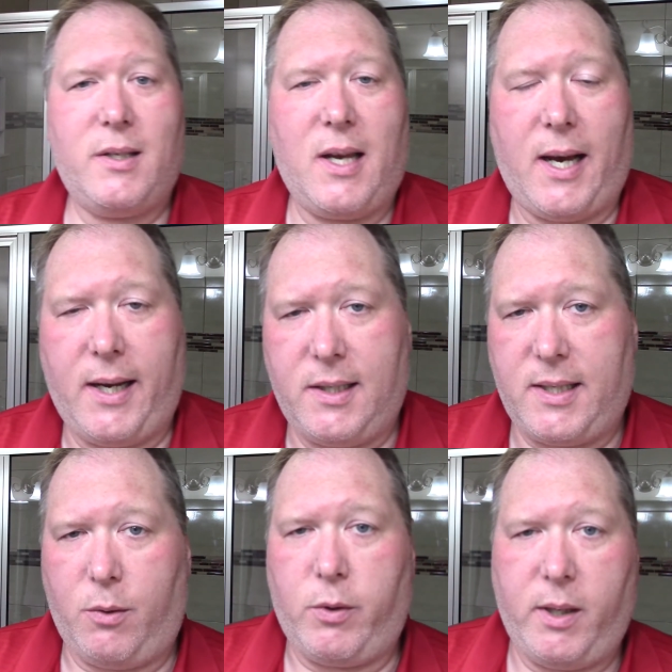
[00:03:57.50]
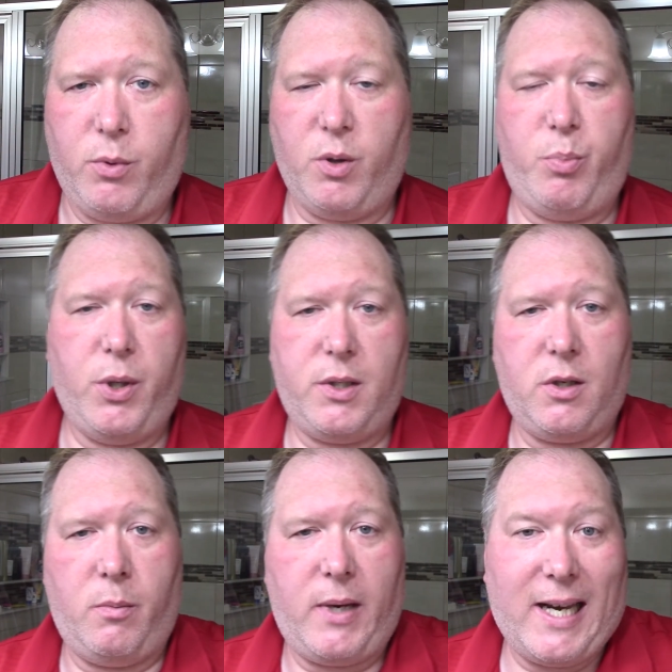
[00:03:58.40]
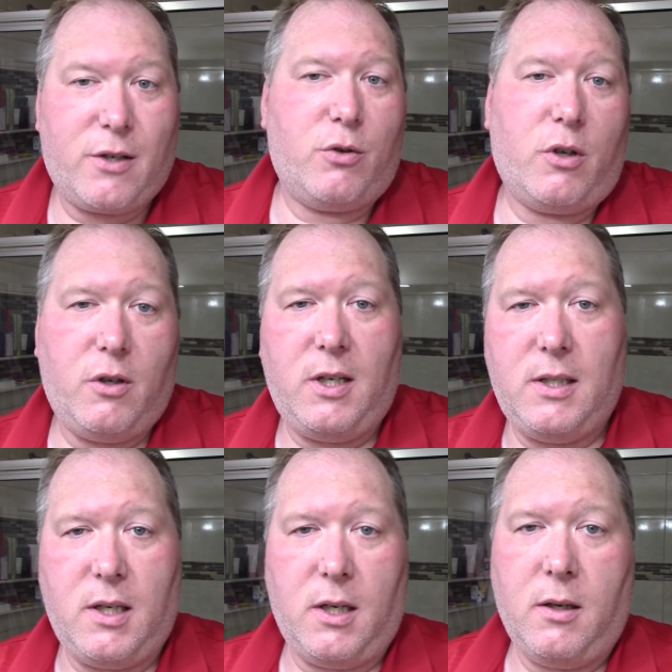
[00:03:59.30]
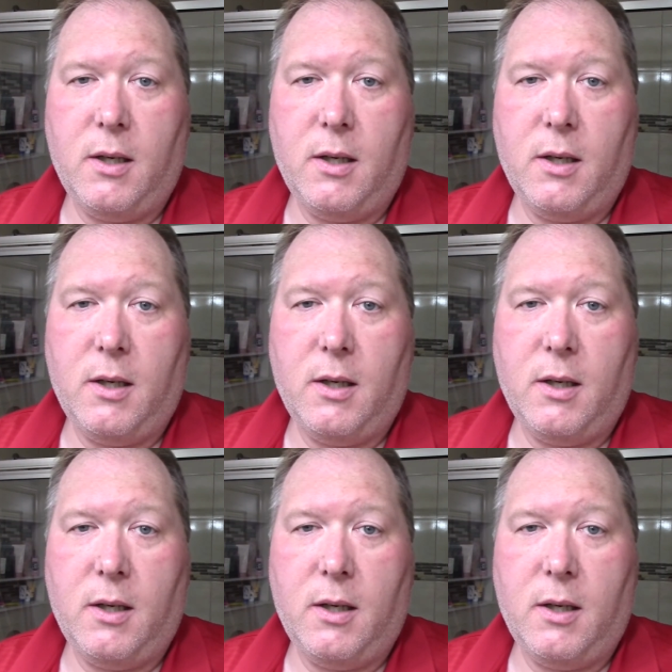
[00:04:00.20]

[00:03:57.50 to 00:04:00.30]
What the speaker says: guys that were able to put some extra goodies in,